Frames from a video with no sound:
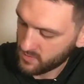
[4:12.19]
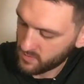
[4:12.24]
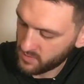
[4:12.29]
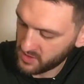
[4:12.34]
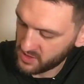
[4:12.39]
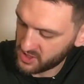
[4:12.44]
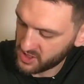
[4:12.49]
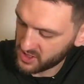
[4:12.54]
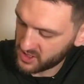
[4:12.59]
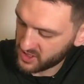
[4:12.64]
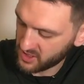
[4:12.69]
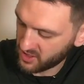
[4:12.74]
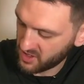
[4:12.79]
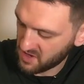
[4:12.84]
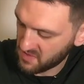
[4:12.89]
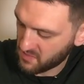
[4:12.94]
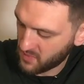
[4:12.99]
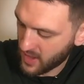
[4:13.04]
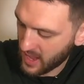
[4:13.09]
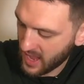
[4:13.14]
but just a
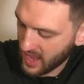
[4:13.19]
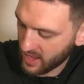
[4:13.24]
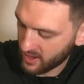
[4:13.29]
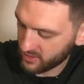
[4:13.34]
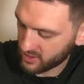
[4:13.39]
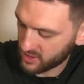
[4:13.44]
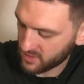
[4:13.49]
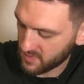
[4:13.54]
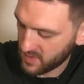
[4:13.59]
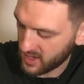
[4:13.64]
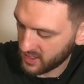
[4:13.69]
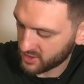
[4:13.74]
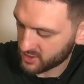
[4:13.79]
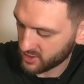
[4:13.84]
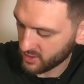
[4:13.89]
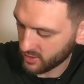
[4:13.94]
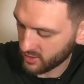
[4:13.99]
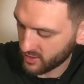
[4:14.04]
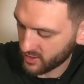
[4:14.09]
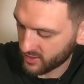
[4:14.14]
good pat to make
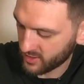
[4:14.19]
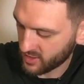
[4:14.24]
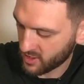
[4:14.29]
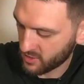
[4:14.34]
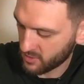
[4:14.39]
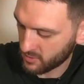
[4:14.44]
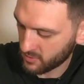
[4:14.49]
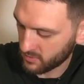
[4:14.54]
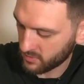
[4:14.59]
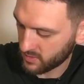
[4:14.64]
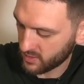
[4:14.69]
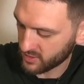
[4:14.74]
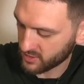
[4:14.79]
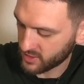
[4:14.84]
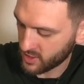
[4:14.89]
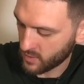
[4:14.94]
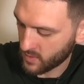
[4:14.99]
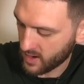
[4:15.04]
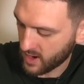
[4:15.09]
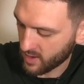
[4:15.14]
sure there's
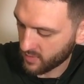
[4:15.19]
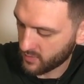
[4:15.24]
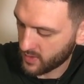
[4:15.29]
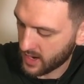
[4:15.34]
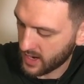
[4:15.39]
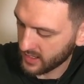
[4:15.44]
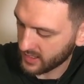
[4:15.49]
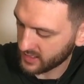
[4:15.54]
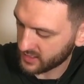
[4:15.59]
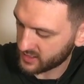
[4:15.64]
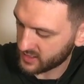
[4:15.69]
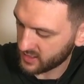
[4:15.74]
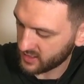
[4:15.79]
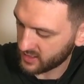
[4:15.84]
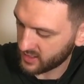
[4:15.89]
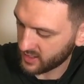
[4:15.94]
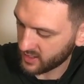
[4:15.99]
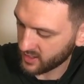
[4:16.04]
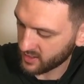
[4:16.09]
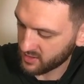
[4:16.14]
no air pockets in
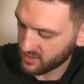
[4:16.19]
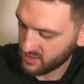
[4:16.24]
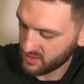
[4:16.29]
here.